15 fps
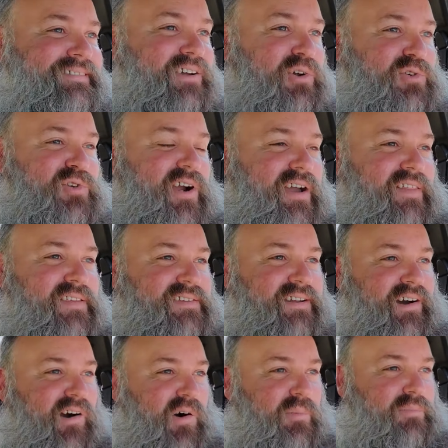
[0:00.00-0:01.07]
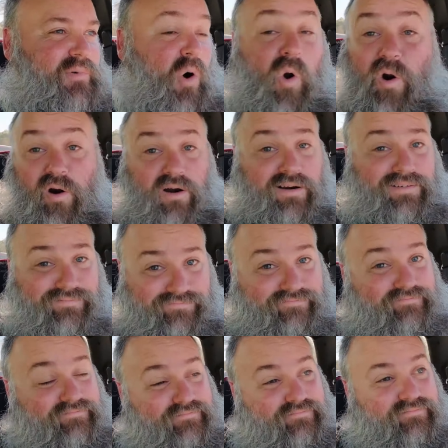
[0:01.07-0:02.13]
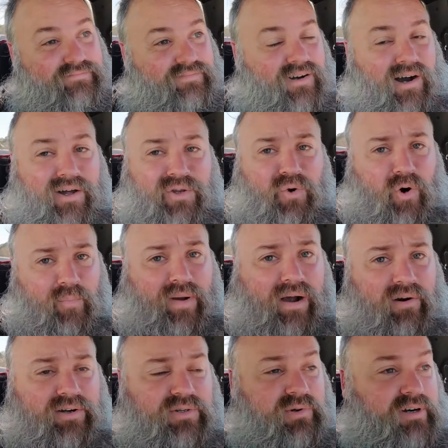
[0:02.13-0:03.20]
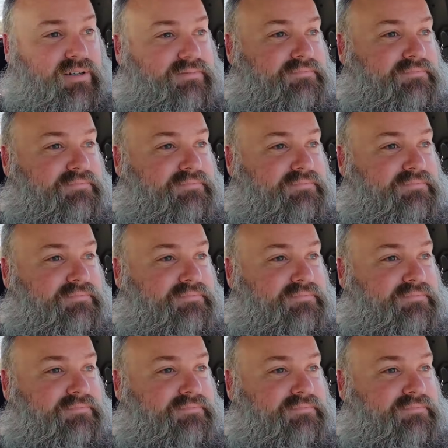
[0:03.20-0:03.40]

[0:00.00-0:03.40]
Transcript: Don't try this at home or on your power tour.